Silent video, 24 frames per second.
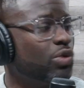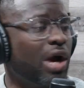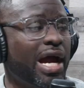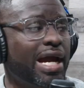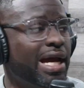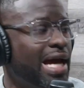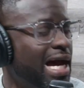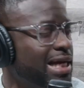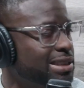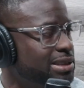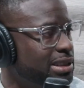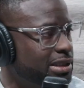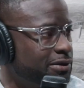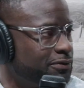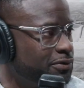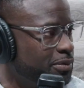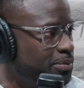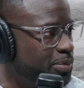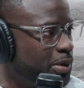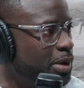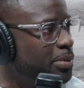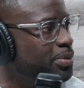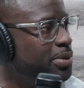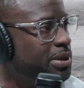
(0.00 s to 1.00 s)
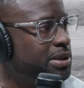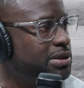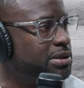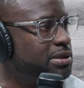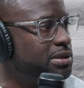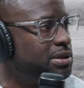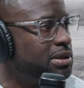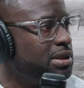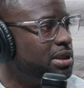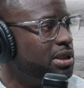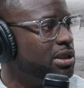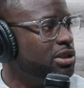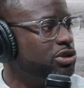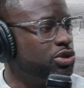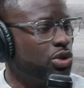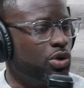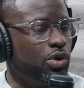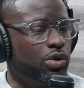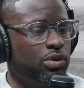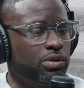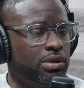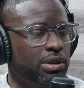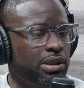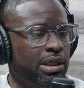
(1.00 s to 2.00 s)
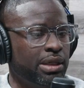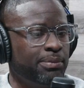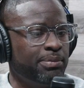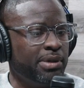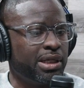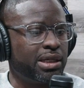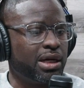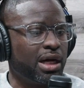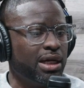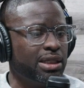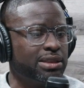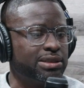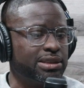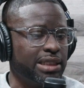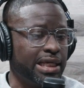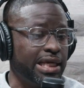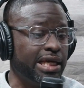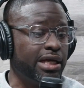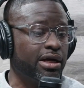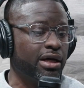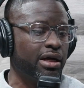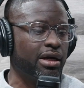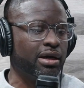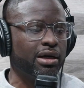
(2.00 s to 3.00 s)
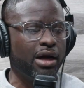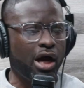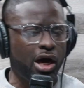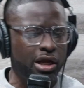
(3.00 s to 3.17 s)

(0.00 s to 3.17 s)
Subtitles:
Right, it has a different purpose. So because here,